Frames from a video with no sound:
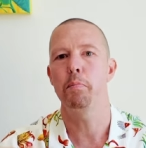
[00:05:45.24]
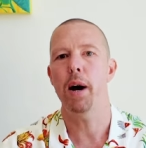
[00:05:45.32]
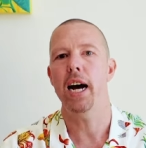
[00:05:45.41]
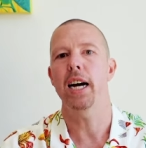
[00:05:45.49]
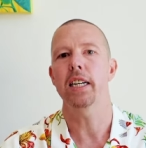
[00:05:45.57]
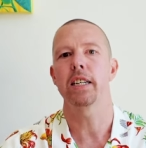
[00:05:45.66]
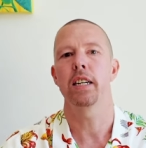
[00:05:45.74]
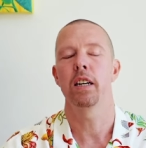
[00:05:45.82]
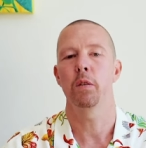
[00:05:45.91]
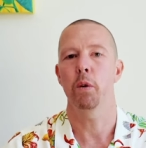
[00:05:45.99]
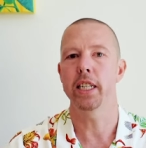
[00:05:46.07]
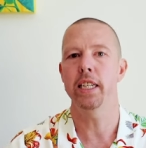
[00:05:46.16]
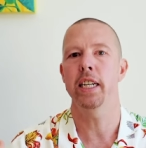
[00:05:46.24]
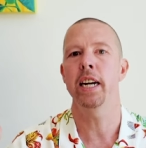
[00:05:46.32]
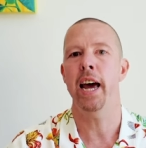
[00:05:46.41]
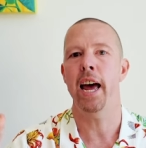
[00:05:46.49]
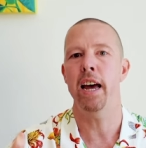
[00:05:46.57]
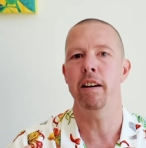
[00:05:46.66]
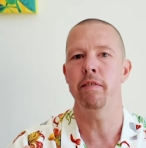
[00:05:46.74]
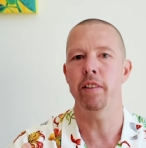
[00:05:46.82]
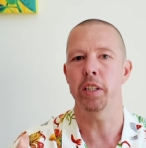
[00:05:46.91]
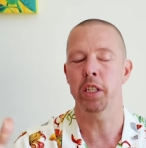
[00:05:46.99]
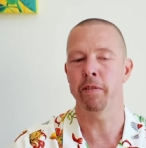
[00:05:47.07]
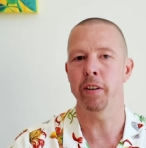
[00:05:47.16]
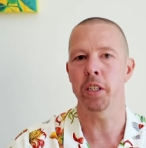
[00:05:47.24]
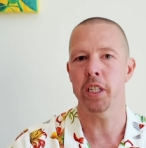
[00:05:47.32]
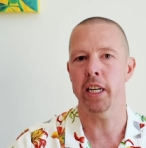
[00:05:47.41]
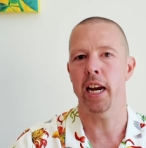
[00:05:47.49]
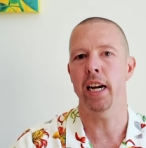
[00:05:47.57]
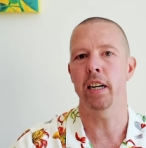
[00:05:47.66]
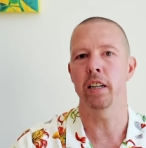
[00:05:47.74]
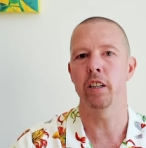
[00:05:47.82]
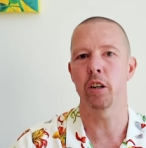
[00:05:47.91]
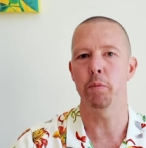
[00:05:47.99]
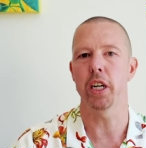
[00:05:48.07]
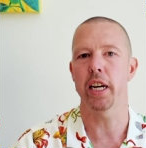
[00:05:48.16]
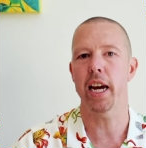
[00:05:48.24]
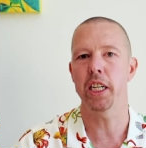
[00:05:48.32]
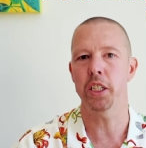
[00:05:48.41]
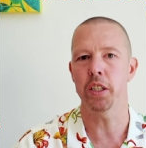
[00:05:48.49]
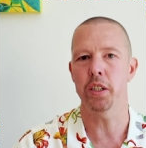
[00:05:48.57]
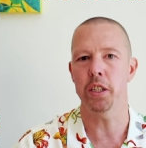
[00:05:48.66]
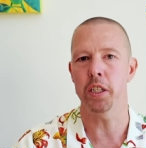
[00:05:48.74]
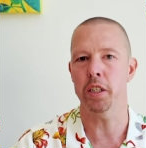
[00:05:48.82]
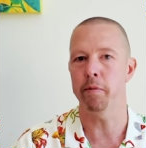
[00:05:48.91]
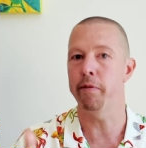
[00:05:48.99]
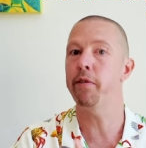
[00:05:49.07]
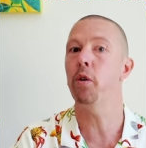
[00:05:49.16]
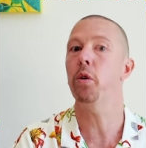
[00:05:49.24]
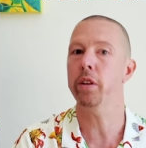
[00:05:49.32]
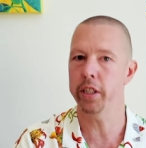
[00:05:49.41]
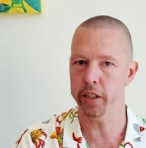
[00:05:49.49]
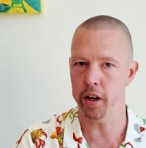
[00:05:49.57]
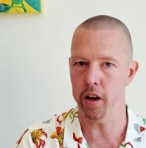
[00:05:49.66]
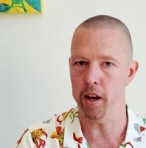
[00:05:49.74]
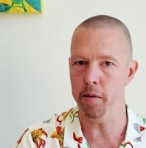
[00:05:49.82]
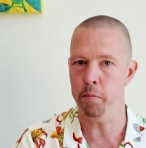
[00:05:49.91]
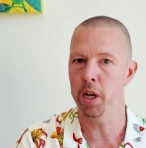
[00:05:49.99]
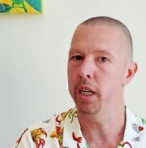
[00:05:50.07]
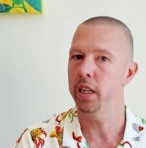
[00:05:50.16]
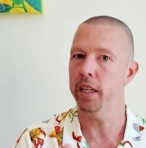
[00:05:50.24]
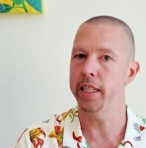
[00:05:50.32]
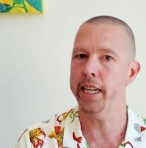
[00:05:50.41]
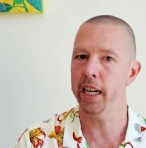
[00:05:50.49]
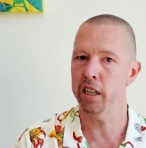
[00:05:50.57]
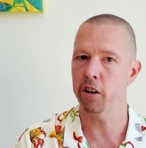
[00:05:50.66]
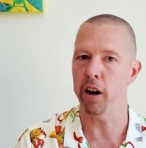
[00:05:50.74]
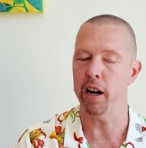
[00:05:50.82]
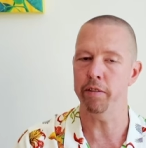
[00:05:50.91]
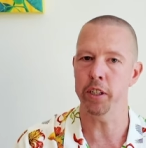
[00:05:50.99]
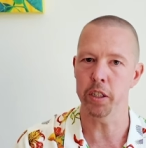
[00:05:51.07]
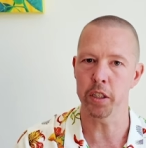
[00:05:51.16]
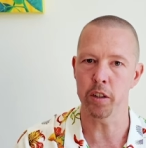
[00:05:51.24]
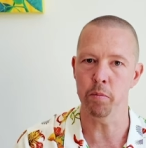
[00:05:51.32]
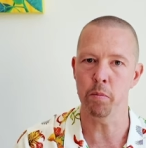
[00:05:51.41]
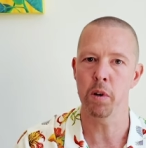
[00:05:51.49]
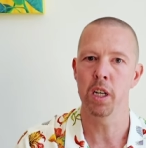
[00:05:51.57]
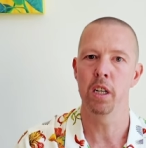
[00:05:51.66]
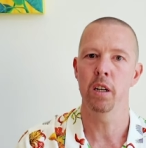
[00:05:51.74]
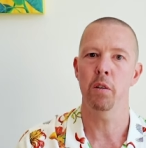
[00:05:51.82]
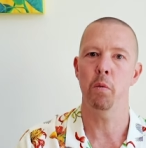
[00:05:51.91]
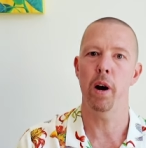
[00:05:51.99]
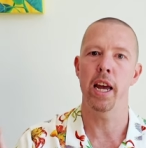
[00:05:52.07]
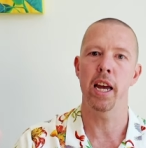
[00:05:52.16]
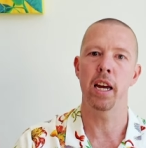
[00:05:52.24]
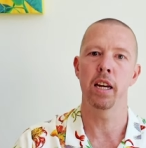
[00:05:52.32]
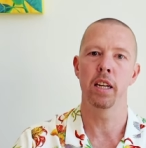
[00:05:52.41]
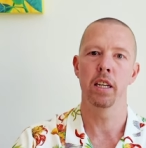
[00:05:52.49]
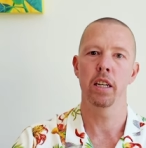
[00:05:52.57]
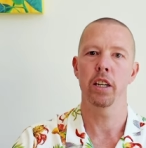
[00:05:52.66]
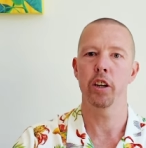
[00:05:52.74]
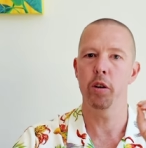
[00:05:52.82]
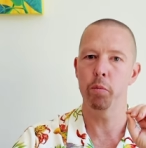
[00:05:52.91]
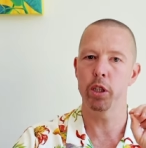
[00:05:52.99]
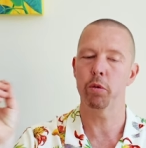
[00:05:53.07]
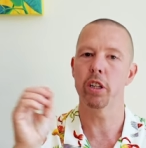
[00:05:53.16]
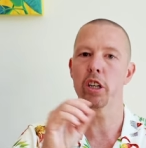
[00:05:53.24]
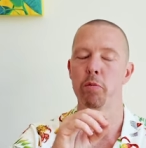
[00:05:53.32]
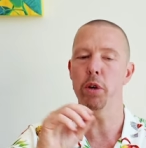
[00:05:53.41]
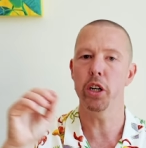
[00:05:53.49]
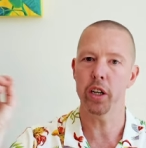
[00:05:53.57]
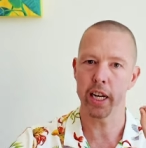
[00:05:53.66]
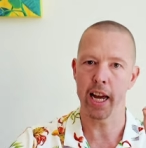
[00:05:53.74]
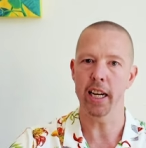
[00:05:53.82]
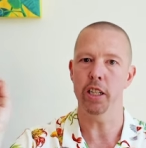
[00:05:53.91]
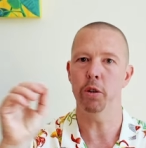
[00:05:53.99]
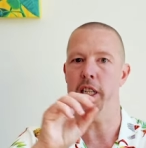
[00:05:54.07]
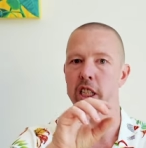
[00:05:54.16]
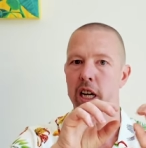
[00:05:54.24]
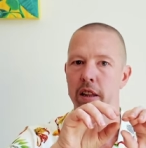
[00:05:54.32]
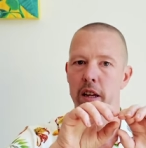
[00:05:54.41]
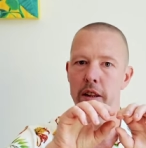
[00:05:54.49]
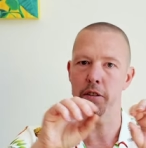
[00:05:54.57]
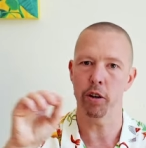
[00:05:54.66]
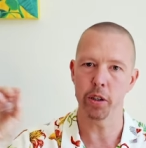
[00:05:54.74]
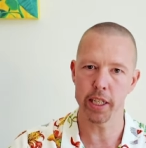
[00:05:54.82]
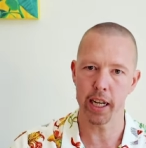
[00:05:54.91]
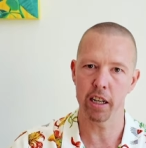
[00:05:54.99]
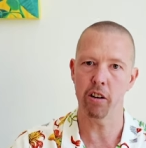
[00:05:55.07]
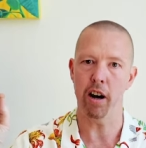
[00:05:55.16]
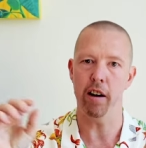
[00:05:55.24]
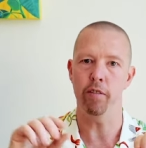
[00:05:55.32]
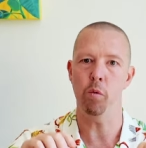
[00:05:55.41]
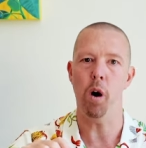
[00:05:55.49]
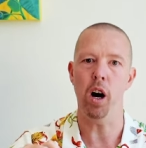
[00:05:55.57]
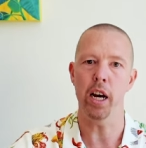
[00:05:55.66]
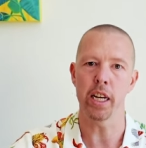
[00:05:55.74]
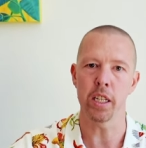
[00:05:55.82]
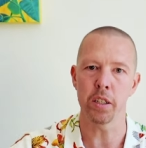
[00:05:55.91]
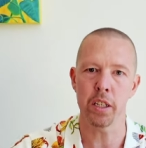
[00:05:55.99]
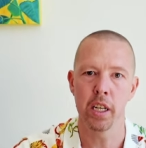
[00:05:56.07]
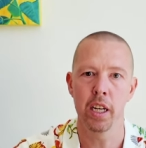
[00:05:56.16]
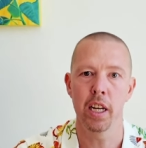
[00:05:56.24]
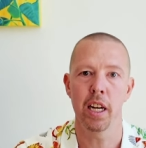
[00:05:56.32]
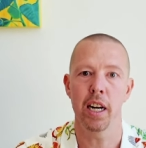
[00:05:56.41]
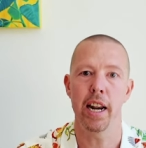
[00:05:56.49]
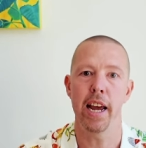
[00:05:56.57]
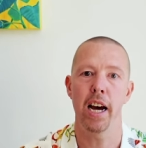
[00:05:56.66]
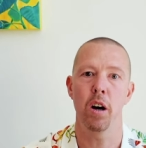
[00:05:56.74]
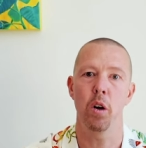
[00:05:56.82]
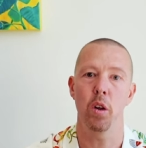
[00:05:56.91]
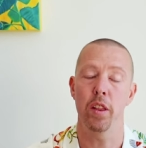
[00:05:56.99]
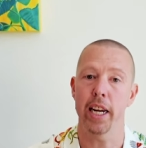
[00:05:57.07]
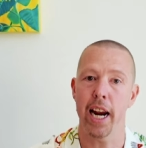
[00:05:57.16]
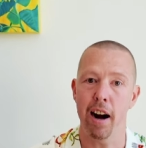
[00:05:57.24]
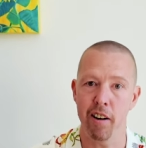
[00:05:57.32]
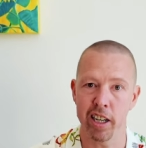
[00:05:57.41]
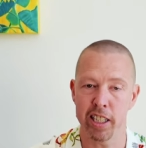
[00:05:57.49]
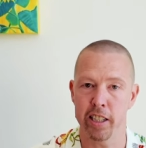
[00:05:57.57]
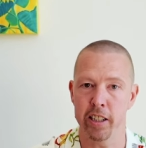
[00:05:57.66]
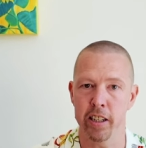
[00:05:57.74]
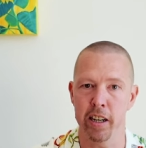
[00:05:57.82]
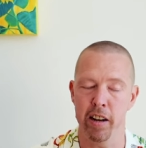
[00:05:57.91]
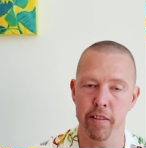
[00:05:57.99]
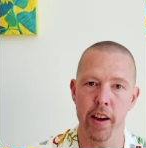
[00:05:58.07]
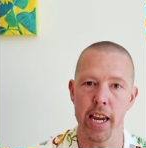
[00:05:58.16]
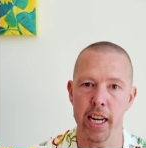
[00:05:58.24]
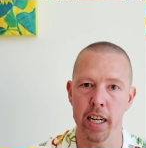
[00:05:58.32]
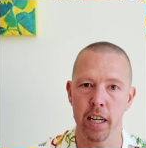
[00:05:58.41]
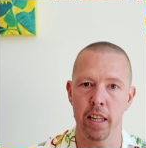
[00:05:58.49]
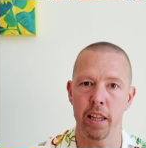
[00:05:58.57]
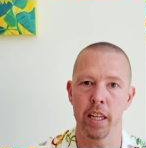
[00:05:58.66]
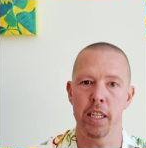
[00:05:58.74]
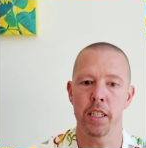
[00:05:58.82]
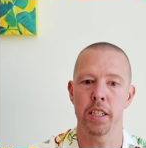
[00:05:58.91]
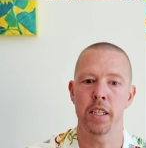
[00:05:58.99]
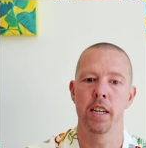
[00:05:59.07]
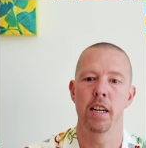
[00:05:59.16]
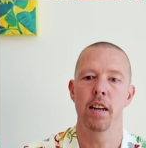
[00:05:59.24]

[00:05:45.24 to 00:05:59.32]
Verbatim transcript: but we did have a sophisticated communication system for the time, the telegraph system, where humans would communicate to each other through telegraph wires. Now, the Carrington event, this